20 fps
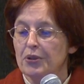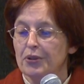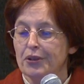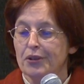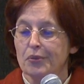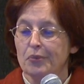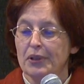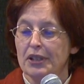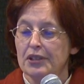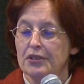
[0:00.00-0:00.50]

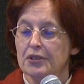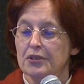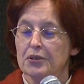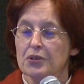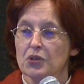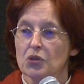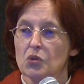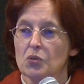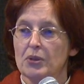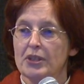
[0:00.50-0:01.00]
tomato,
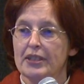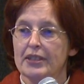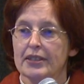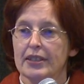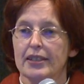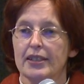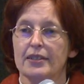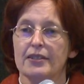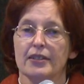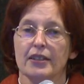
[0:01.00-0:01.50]
soybean,
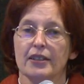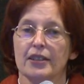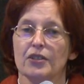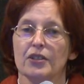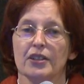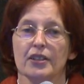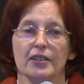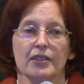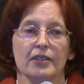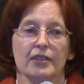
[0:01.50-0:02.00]
anything you
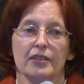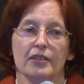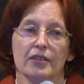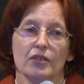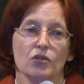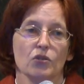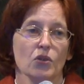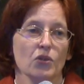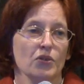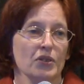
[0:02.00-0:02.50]
can
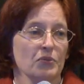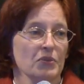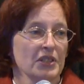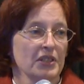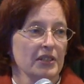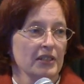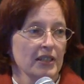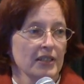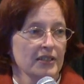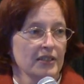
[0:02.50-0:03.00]
grow in
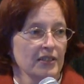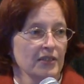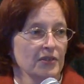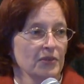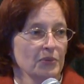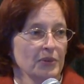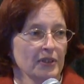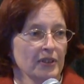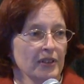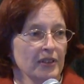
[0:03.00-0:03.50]
Wisconsin,
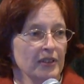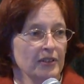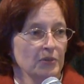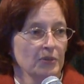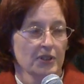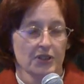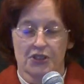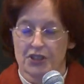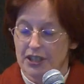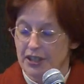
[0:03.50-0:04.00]
we'll
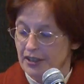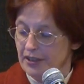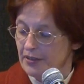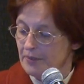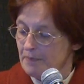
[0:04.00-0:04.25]
check.